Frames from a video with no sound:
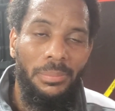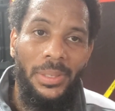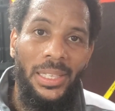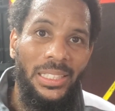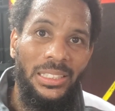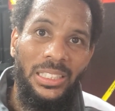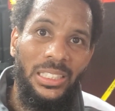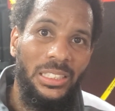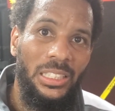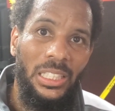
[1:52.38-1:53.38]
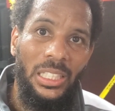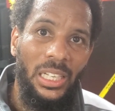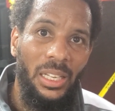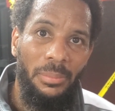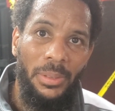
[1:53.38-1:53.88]
man, just
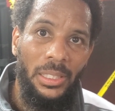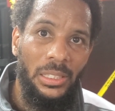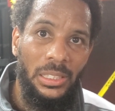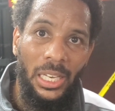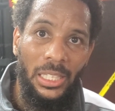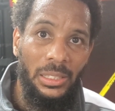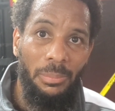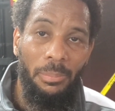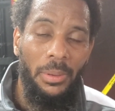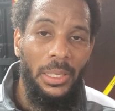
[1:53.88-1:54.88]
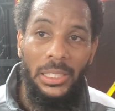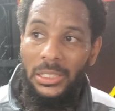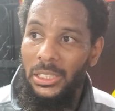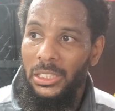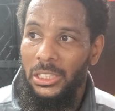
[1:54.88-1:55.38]
seeing that man, like,
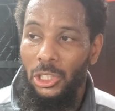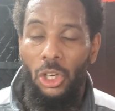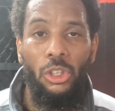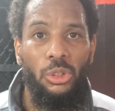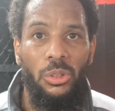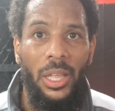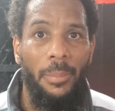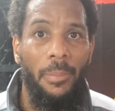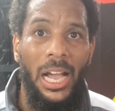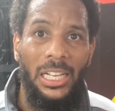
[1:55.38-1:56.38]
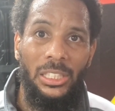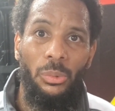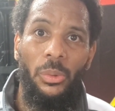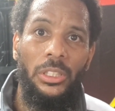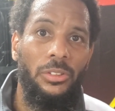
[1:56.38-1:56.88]
it just shows you that
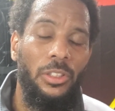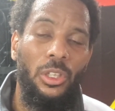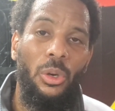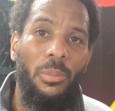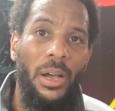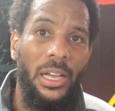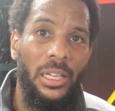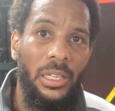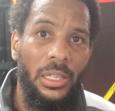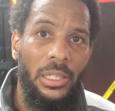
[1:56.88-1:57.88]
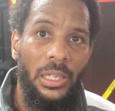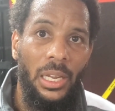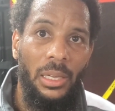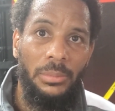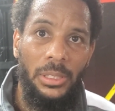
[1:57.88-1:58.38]
boxing waits for nobody. You
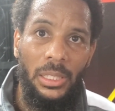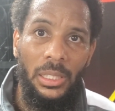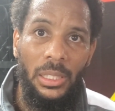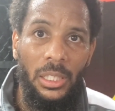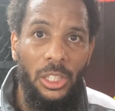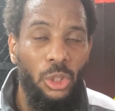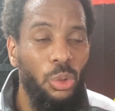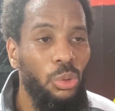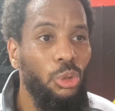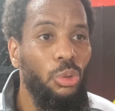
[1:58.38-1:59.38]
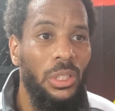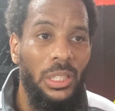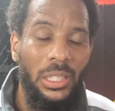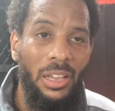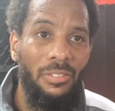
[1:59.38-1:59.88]
know what I'm saying? You can